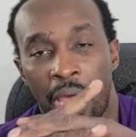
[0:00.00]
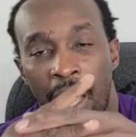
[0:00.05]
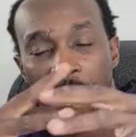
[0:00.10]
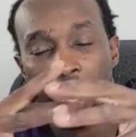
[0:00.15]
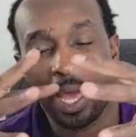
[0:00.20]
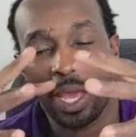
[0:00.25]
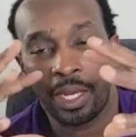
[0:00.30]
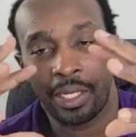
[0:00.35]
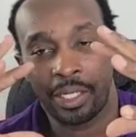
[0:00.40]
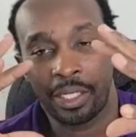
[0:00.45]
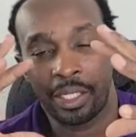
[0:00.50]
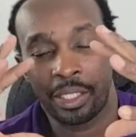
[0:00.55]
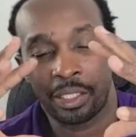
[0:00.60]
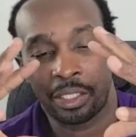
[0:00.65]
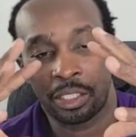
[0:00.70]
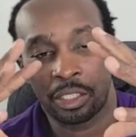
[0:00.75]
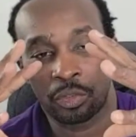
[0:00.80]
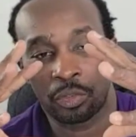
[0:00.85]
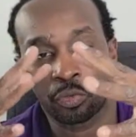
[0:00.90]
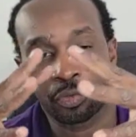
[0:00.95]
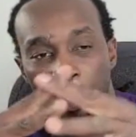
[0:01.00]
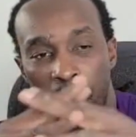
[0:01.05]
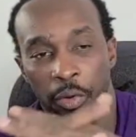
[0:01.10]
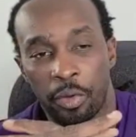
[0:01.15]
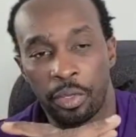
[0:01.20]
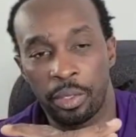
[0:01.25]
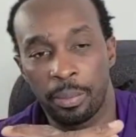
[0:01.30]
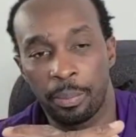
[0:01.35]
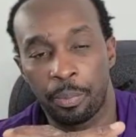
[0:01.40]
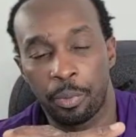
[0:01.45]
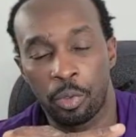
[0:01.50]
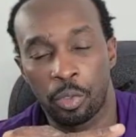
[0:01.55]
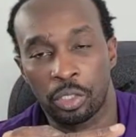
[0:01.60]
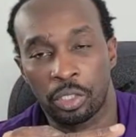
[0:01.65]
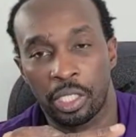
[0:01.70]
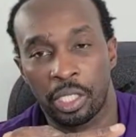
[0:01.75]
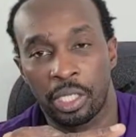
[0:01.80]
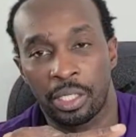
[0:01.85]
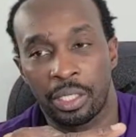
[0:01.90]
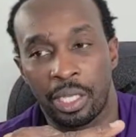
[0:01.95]
And it is very
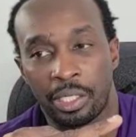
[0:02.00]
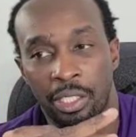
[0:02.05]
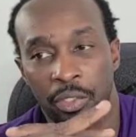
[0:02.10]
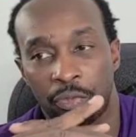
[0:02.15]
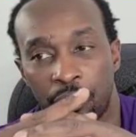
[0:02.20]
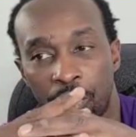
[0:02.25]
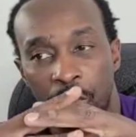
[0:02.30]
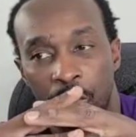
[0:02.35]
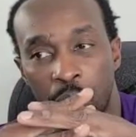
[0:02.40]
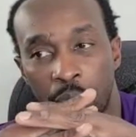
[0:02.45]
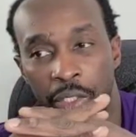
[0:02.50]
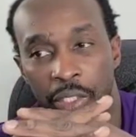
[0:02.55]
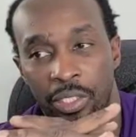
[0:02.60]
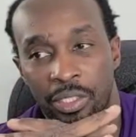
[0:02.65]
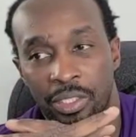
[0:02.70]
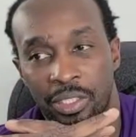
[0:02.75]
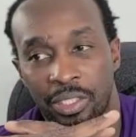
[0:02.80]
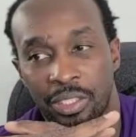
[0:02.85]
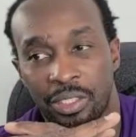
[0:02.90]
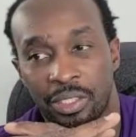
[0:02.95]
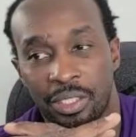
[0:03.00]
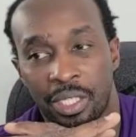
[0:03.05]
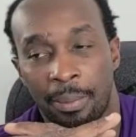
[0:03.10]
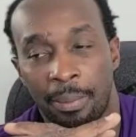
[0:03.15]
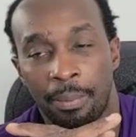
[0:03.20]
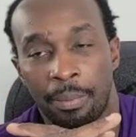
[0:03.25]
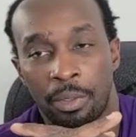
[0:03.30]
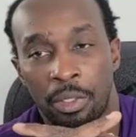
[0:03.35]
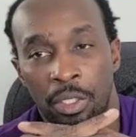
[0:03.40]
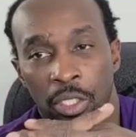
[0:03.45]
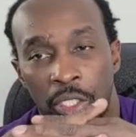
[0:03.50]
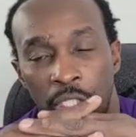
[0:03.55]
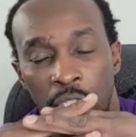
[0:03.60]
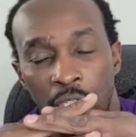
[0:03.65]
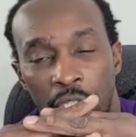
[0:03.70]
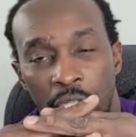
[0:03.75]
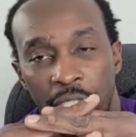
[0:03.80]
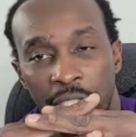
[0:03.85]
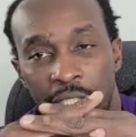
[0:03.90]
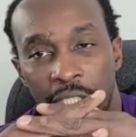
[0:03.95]
important that if you're doing a system,
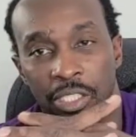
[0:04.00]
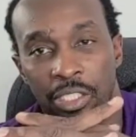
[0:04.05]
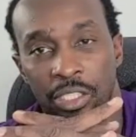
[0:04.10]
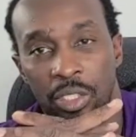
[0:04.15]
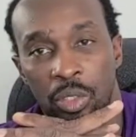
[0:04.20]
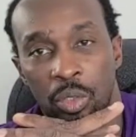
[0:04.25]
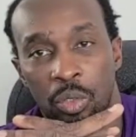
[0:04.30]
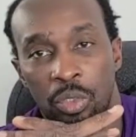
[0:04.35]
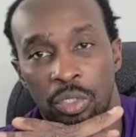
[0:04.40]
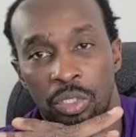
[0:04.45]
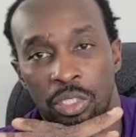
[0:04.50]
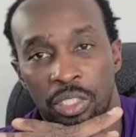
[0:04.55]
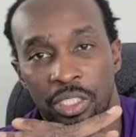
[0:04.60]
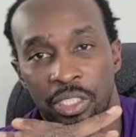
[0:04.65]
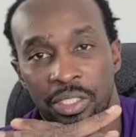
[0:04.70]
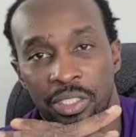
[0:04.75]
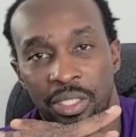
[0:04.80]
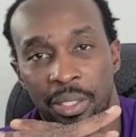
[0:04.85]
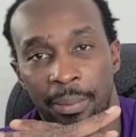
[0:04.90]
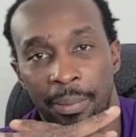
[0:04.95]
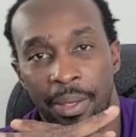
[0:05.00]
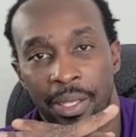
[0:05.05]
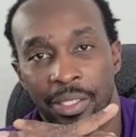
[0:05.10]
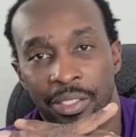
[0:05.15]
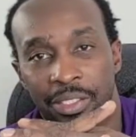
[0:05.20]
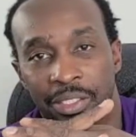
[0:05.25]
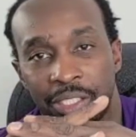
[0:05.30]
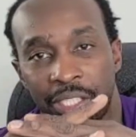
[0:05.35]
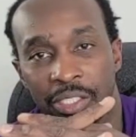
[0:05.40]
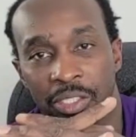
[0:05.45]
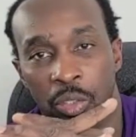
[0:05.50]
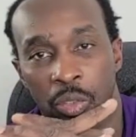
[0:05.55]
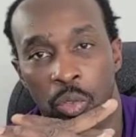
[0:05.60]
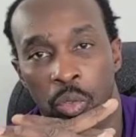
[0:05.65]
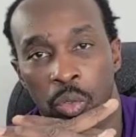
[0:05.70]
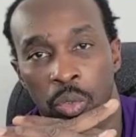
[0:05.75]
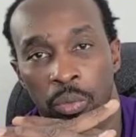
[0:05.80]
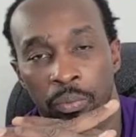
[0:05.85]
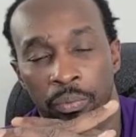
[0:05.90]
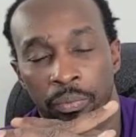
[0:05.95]
you can test your own system and says,
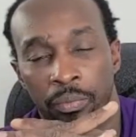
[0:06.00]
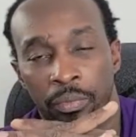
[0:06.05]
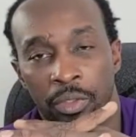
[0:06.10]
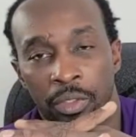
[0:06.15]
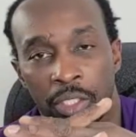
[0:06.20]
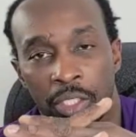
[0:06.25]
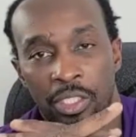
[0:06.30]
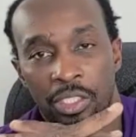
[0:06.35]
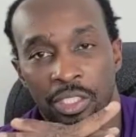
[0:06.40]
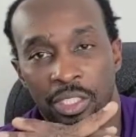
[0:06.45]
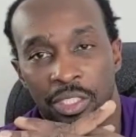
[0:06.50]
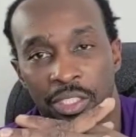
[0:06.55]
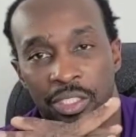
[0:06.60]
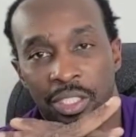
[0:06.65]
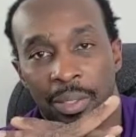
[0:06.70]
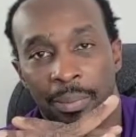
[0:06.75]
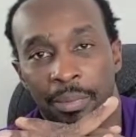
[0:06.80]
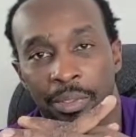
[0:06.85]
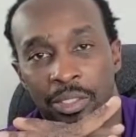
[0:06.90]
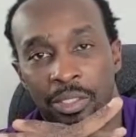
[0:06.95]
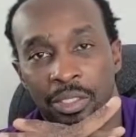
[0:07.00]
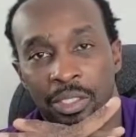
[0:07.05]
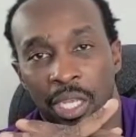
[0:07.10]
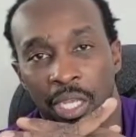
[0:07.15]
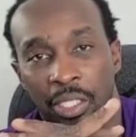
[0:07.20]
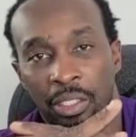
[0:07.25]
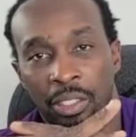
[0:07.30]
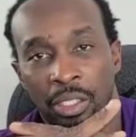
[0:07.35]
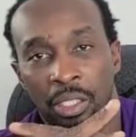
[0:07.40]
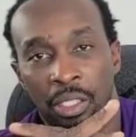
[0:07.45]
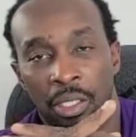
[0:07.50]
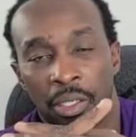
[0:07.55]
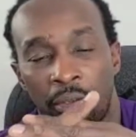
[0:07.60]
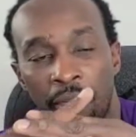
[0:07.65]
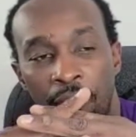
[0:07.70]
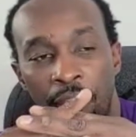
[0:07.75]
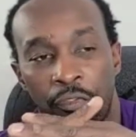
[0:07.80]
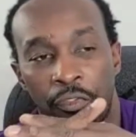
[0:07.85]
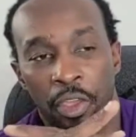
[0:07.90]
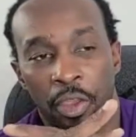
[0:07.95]
oh, this system is not
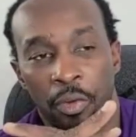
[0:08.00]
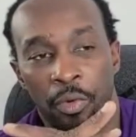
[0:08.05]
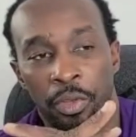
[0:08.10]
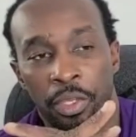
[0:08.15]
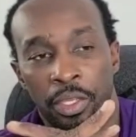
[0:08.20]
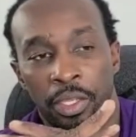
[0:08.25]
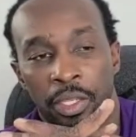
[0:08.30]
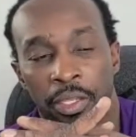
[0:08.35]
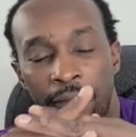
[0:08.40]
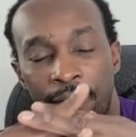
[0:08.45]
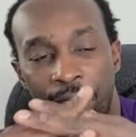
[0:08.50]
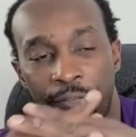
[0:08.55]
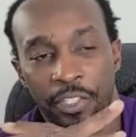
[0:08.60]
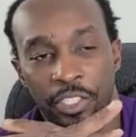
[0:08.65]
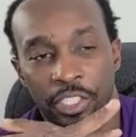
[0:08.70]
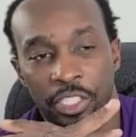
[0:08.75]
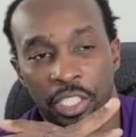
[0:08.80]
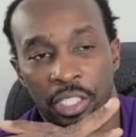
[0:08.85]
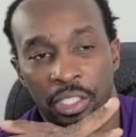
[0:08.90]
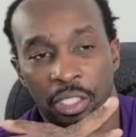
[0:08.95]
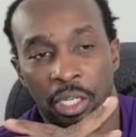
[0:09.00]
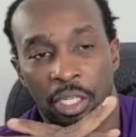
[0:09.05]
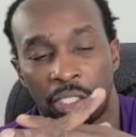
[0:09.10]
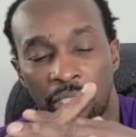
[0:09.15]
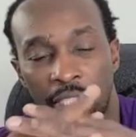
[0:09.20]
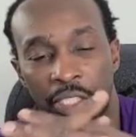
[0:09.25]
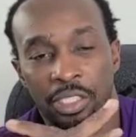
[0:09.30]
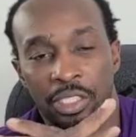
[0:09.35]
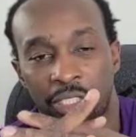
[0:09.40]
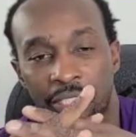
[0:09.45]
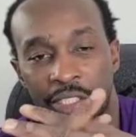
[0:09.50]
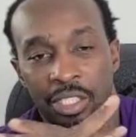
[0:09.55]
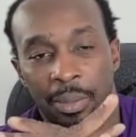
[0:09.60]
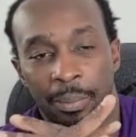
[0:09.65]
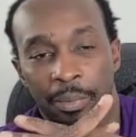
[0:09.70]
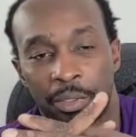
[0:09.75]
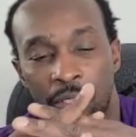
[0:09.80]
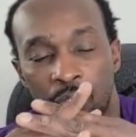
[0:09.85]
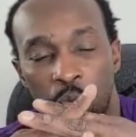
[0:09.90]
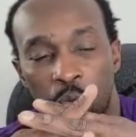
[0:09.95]
very efficient, or this
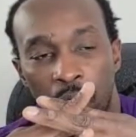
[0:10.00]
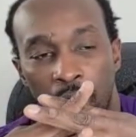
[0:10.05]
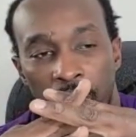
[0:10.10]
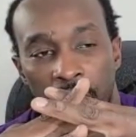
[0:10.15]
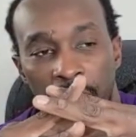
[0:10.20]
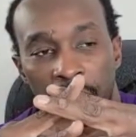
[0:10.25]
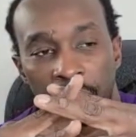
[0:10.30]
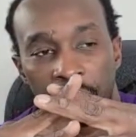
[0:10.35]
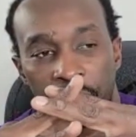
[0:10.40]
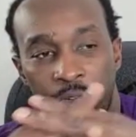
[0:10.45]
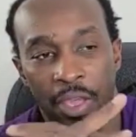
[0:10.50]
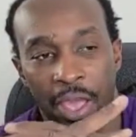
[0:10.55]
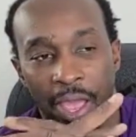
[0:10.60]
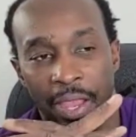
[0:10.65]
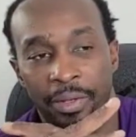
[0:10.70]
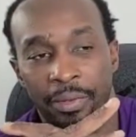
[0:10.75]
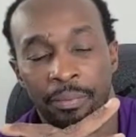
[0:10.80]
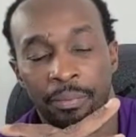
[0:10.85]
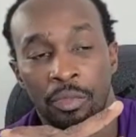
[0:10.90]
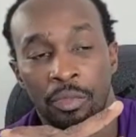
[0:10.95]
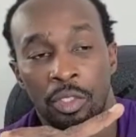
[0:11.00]
system is working fine.